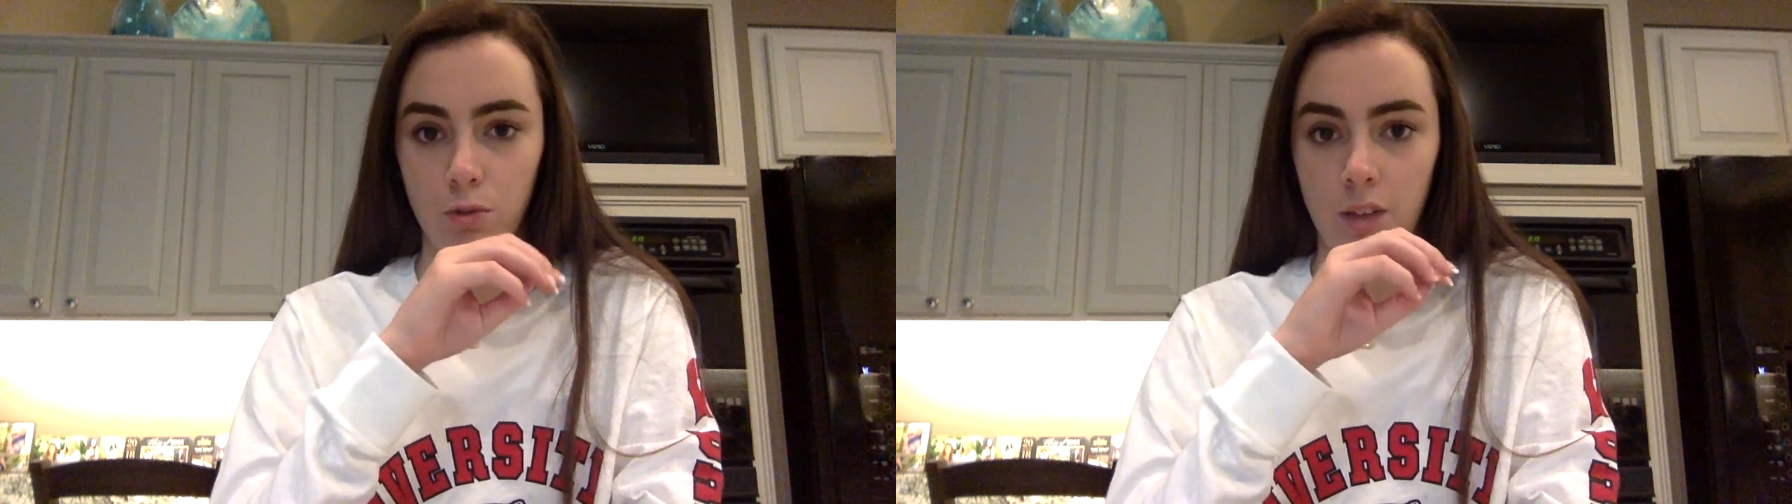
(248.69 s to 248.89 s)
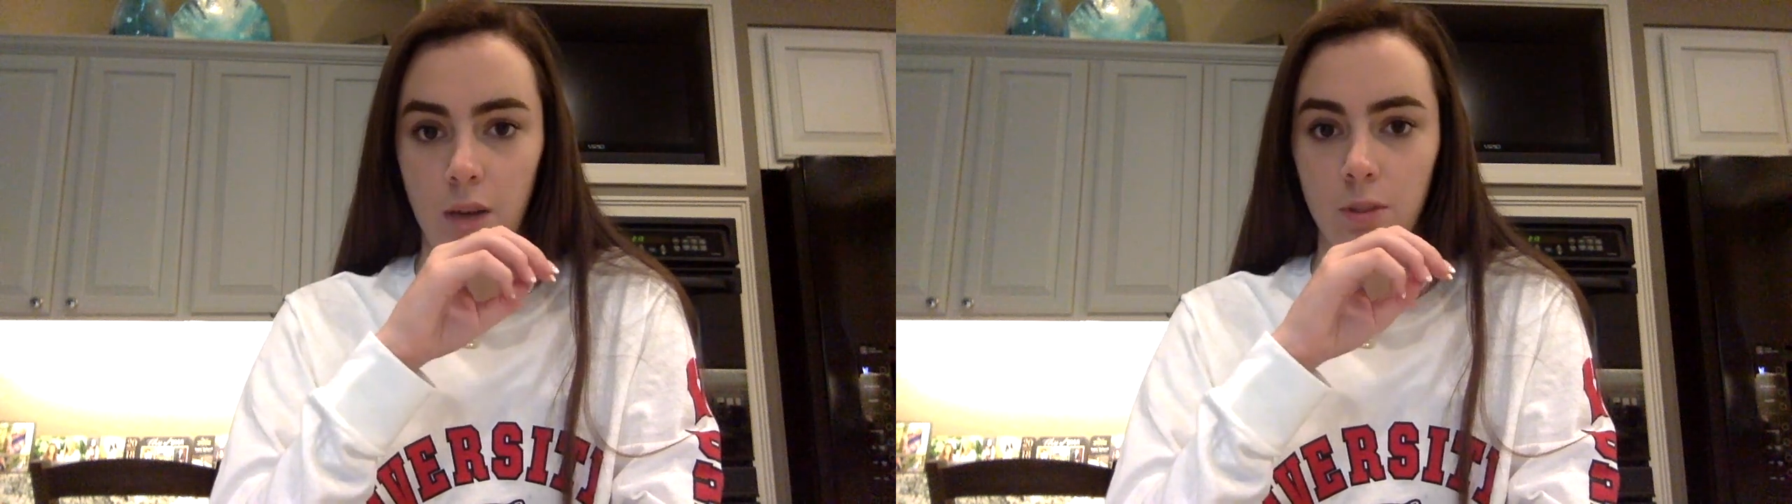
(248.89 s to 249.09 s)

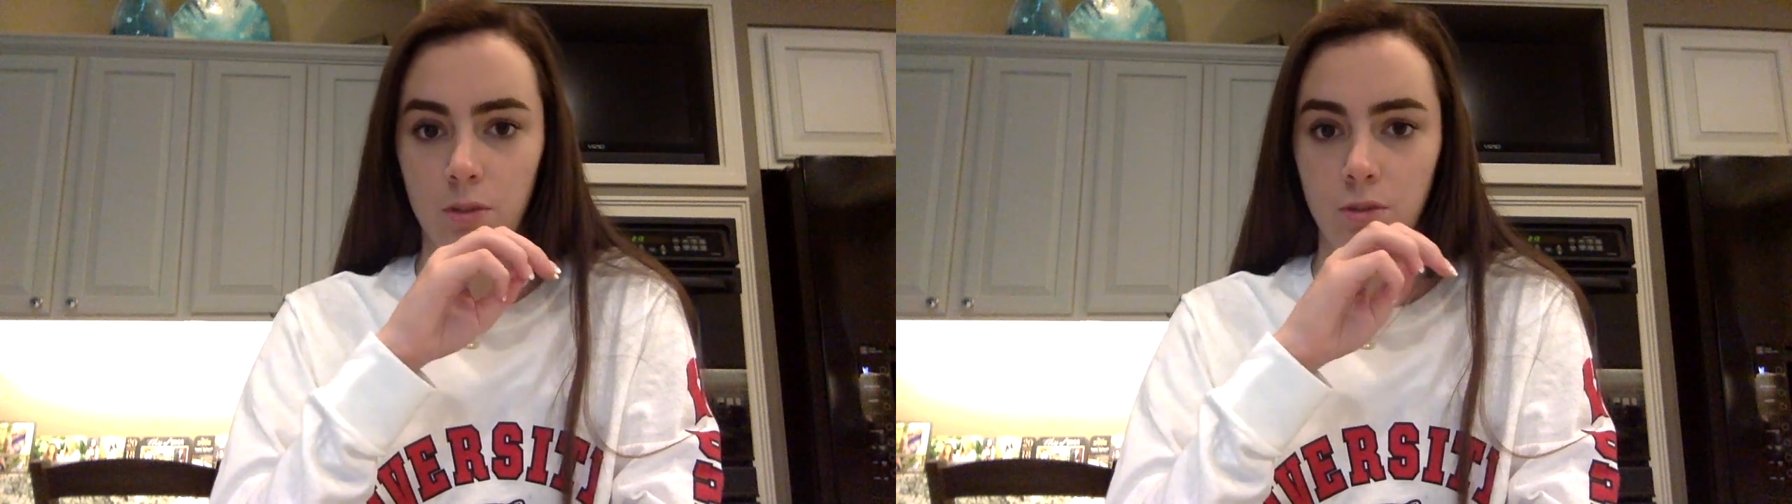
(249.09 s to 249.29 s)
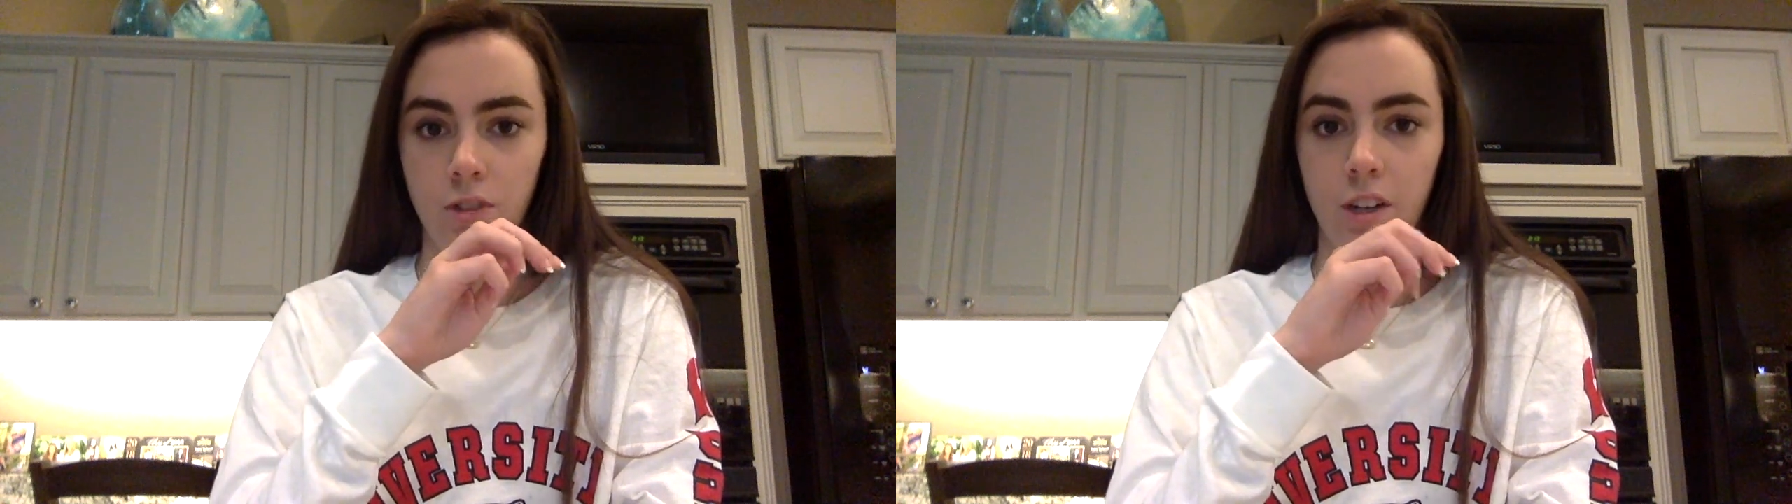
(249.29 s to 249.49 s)
so that way
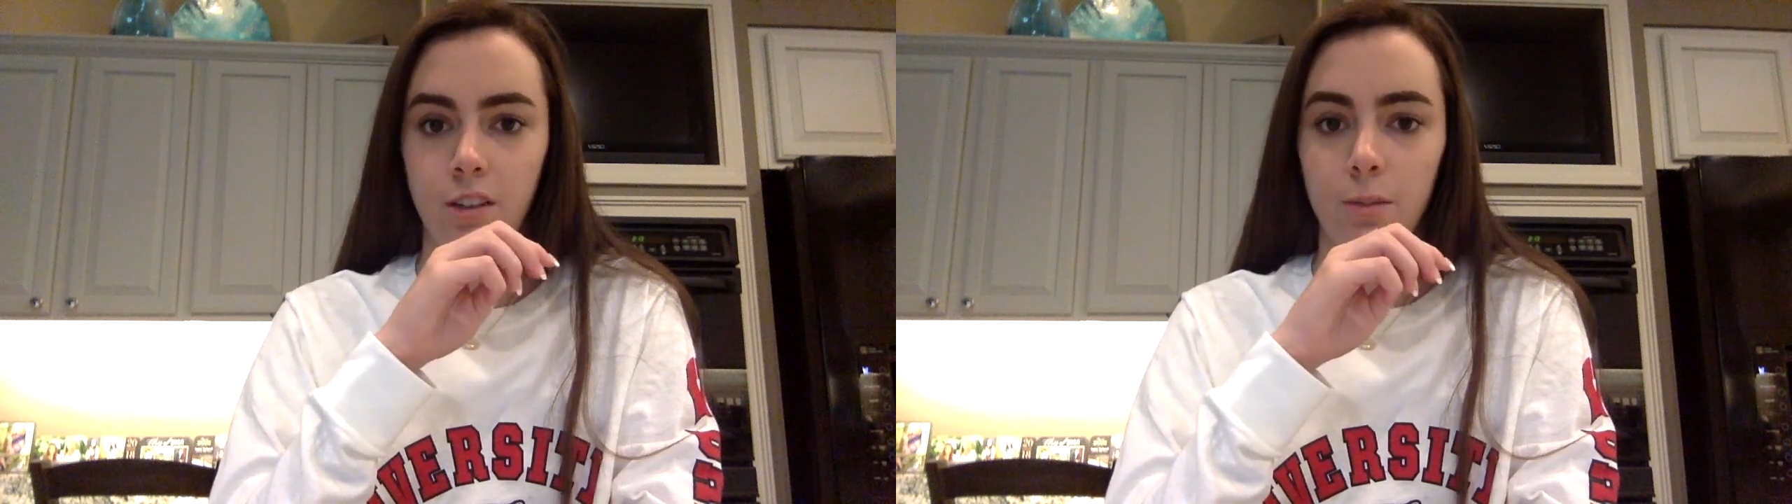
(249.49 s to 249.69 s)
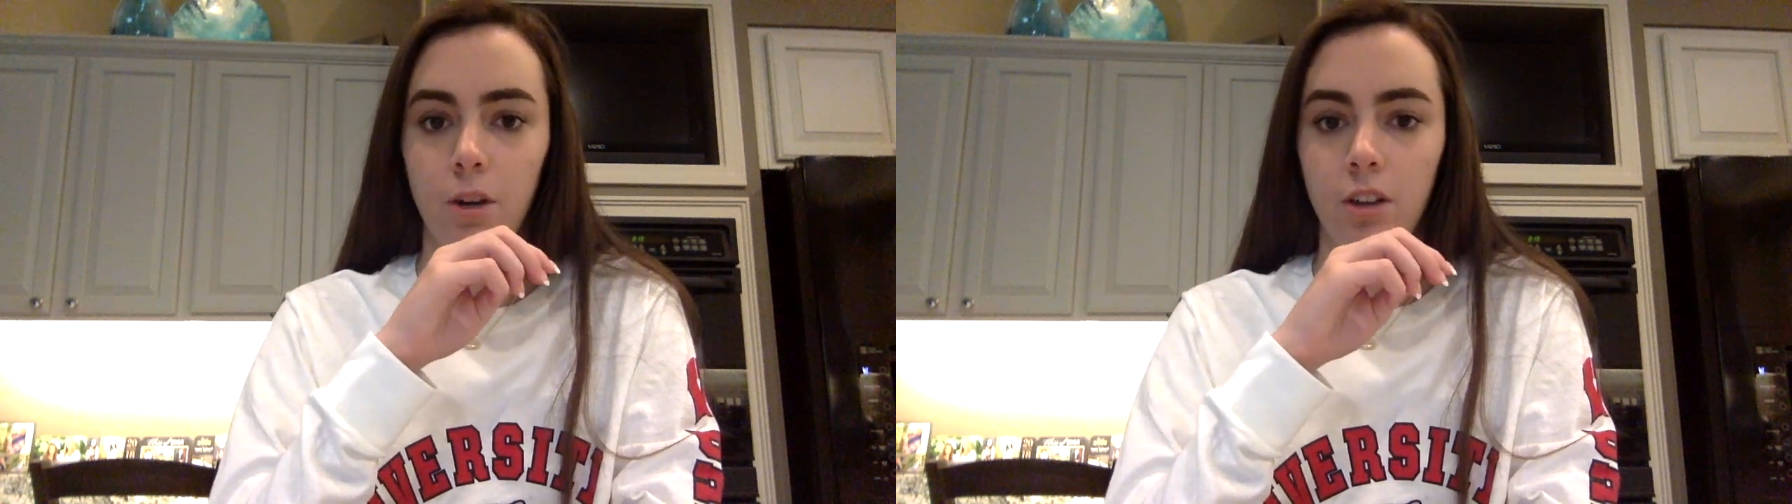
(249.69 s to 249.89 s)
you
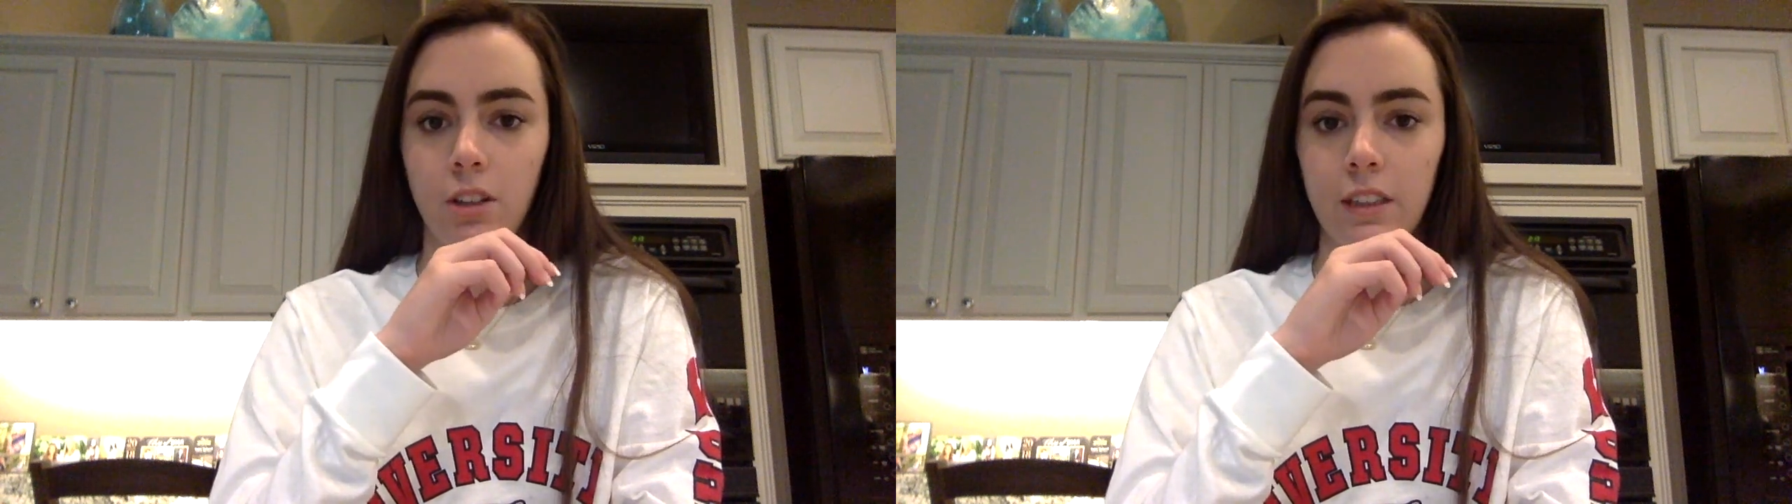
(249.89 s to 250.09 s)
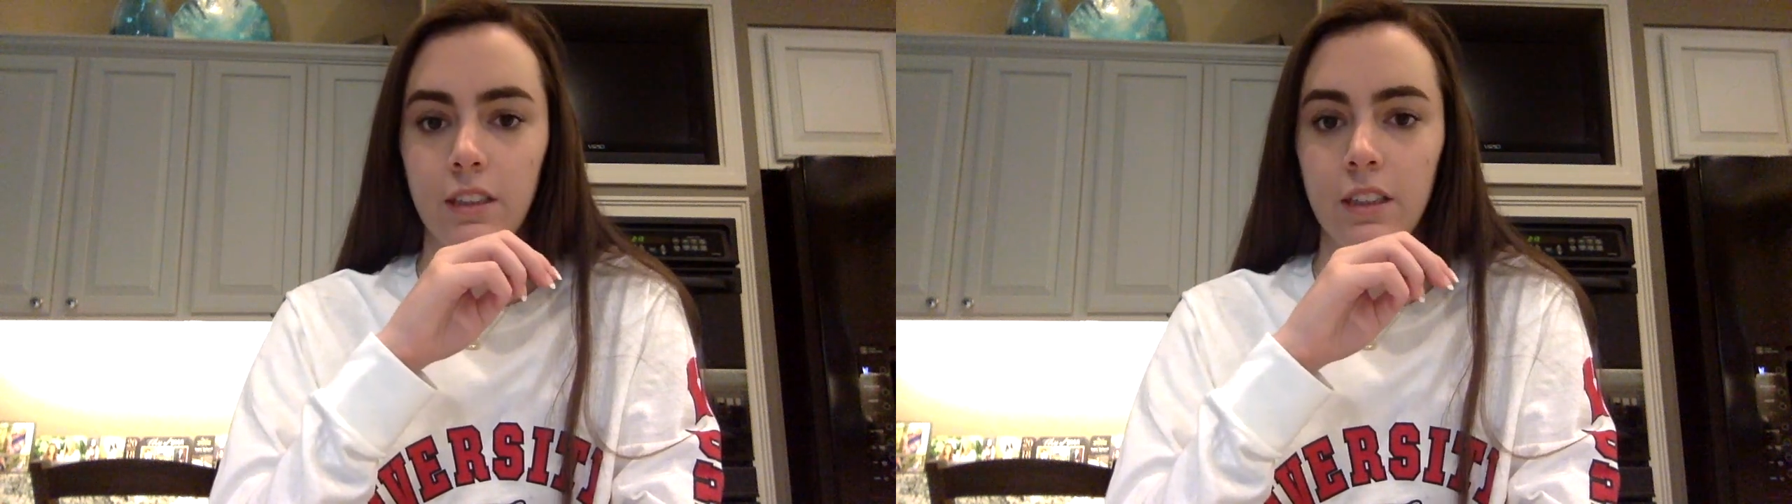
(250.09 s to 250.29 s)
strike the ball
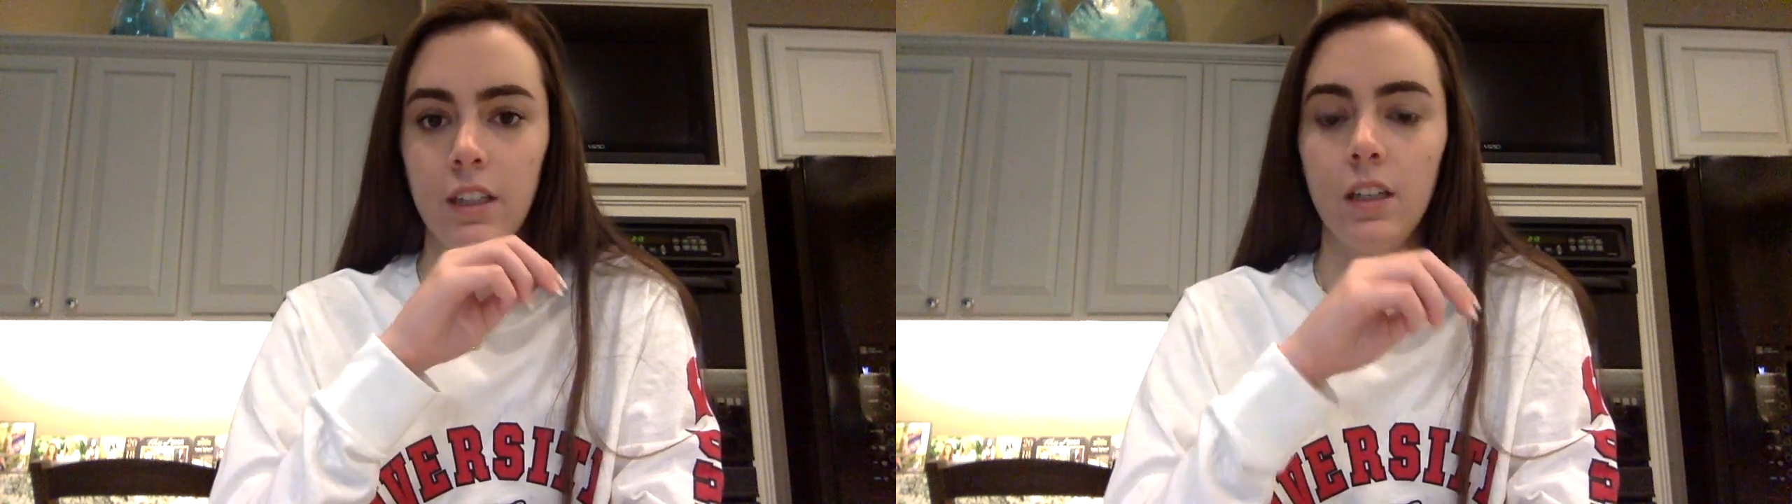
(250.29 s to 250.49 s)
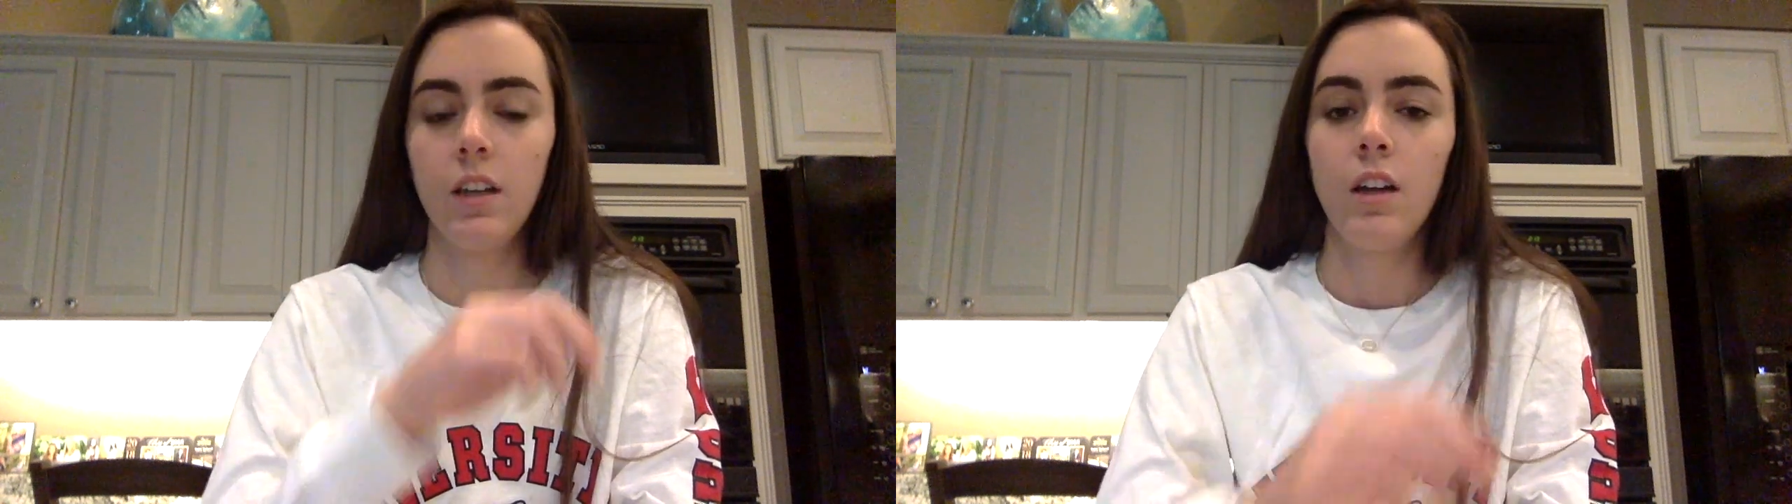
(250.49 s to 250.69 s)
cleanly.